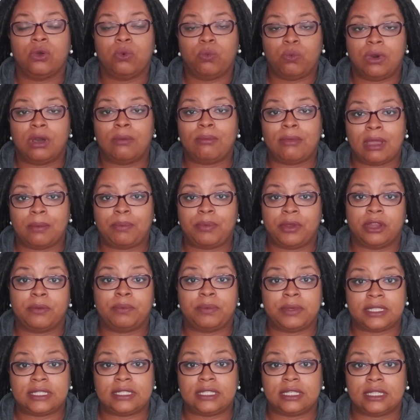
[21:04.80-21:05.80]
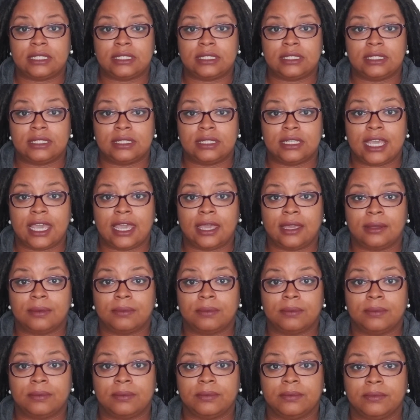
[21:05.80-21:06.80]
what my purpose is today.
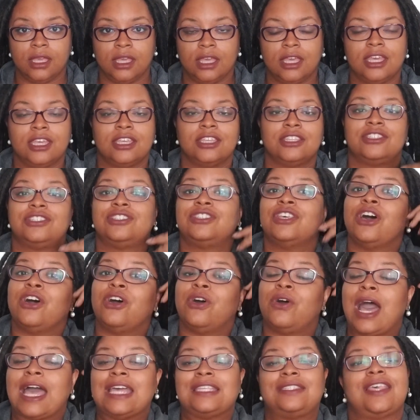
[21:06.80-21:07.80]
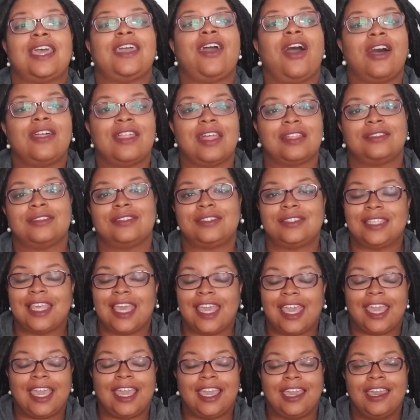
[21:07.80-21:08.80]
So I say all that to
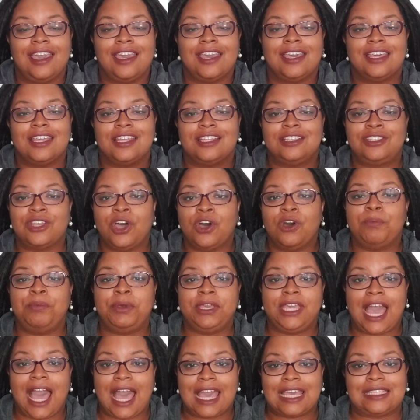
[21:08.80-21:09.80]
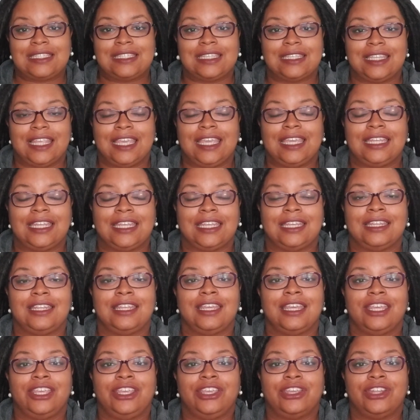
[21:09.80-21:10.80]
say, don't be
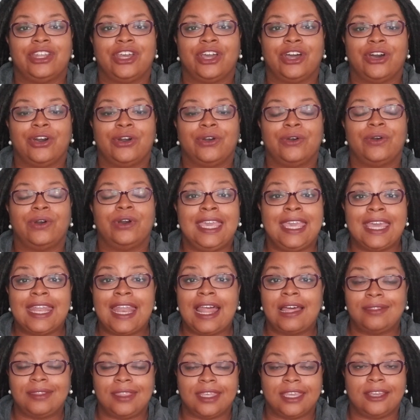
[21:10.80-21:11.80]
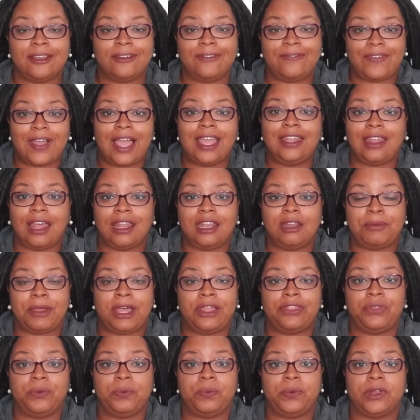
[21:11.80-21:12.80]
isolated, you know, get out there, find out
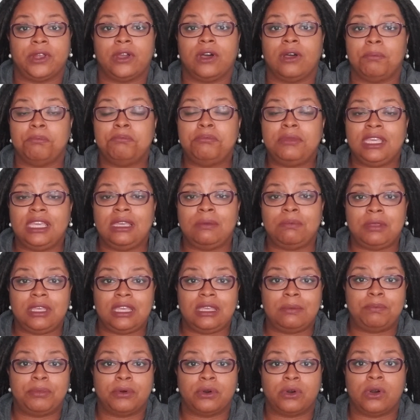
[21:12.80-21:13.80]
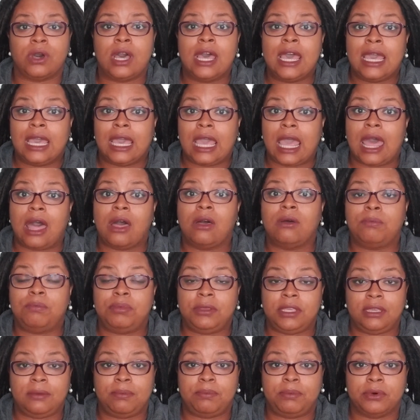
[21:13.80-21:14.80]
about the world, meet people, help
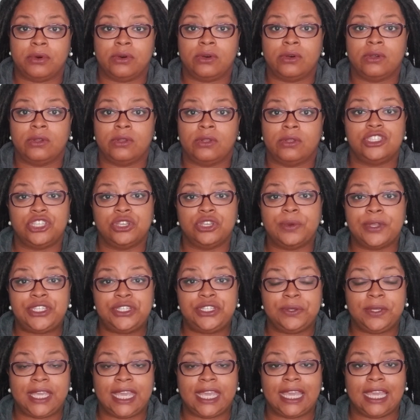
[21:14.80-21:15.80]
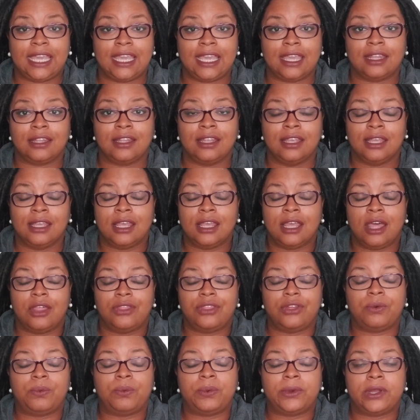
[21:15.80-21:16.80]
people, do what you can.
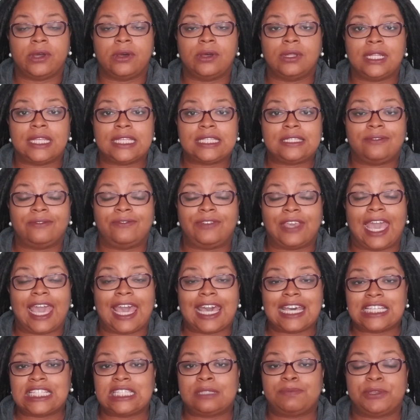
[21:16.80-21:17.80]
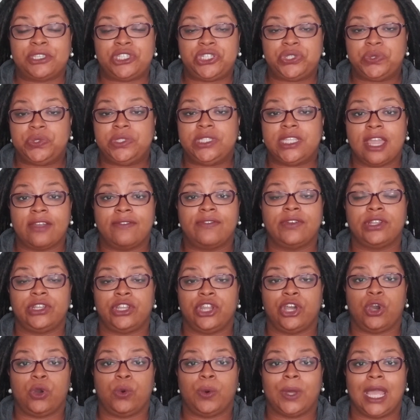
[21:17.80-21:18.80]
The world is vast, but you never
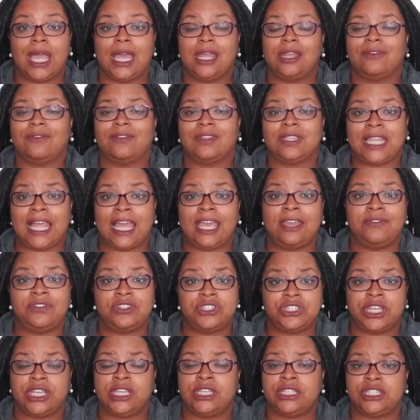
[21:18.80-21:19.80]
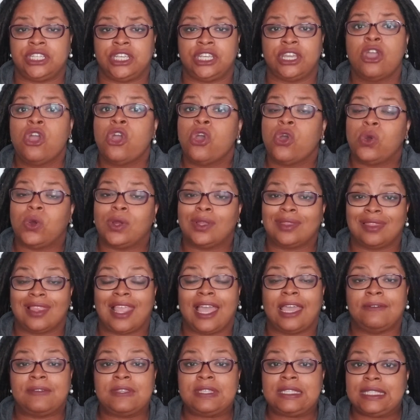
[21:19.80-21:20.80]
know what kind of life-changing or
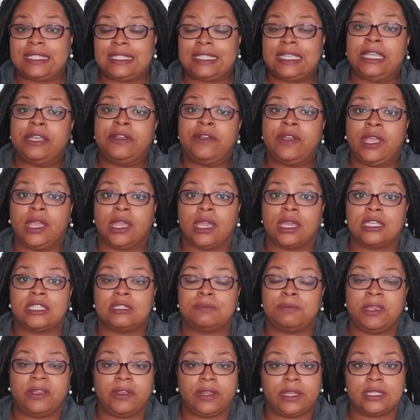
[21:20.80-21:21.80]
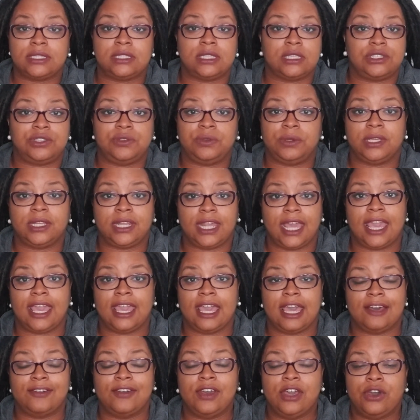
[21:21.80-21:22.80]
life-steering experiences you can
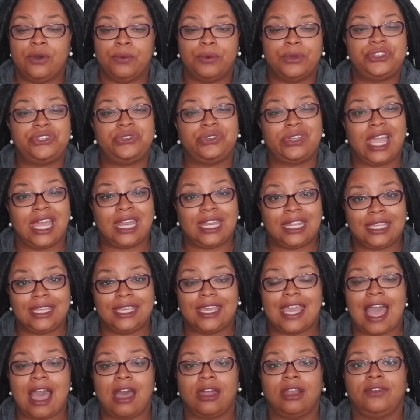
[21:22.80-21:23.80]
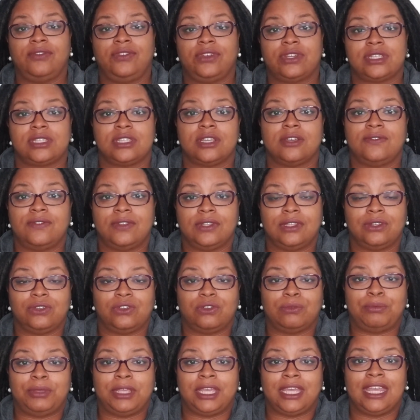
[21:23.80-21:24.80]
have once you kind of get out of yourself a
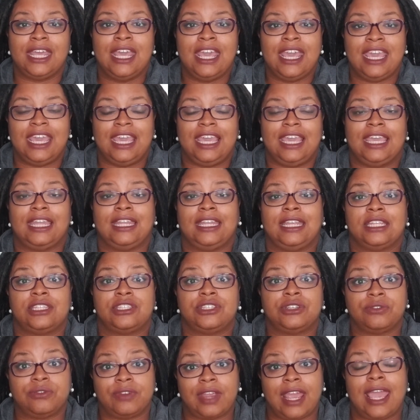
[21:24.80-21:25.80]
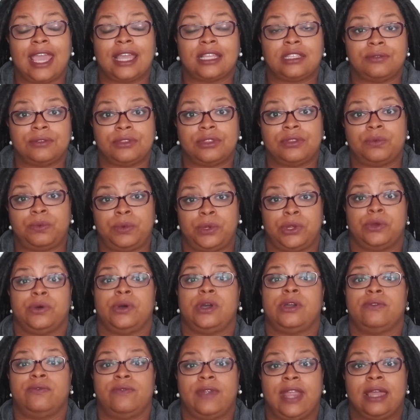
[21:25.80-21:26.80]
little bit and interact with the
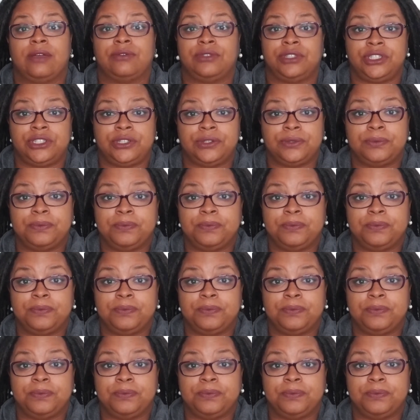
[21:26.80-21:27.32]
world around you.